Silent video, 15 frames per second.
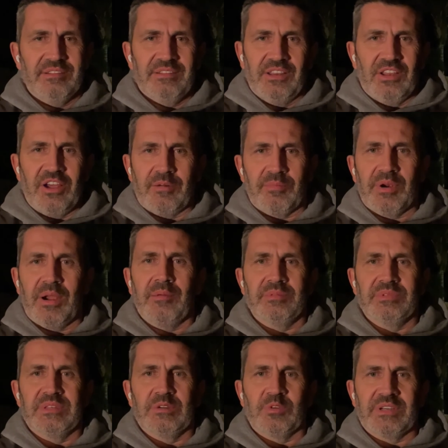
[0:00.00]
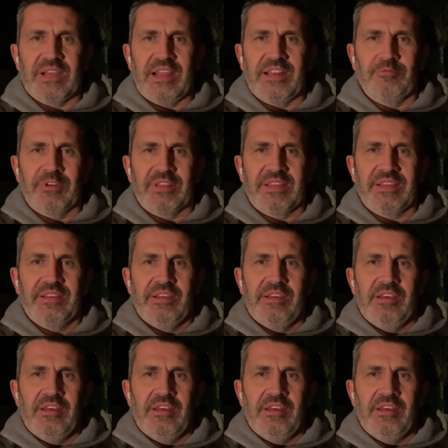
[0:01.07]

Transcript: a lot of problems that were tied with it,